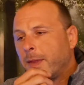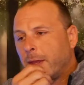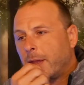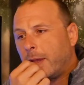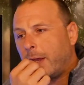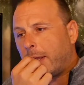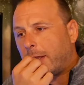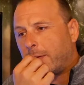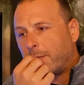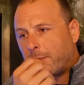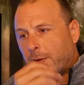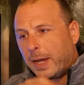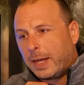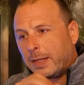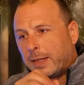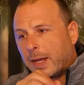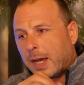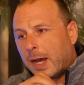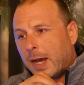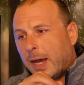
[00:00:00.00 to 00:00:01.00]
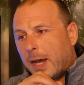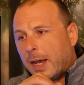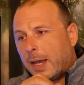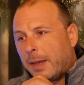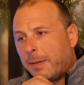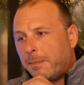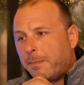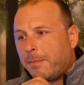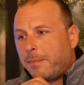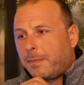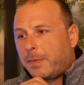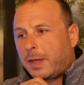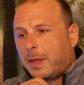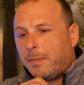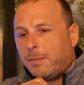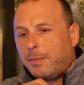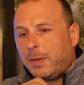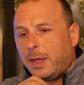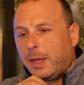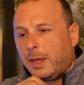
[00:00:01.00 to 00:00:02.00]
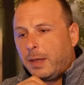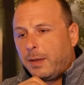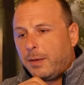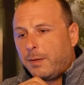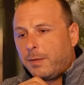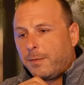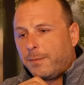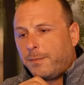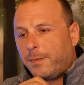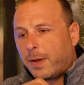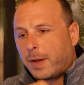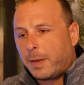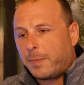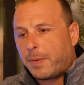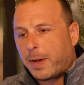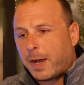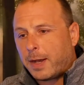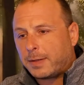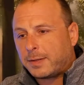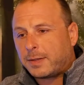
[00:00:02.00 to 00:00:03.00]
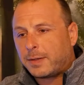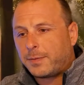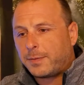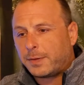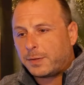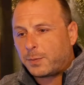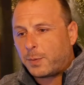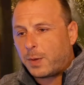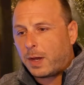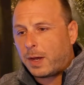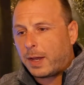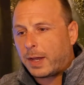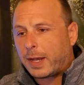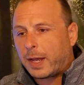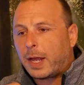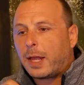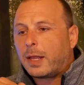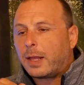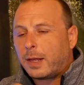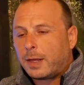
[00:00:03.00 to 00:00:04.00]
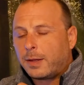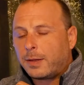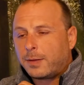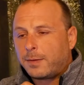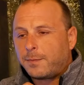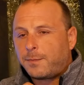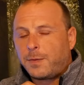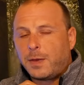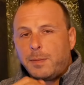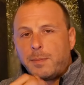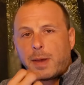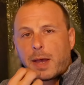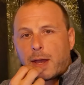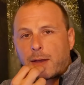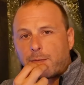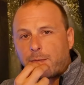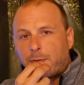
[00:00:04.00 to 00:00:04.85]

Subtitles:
at the right time can be very positive as well. I got feedback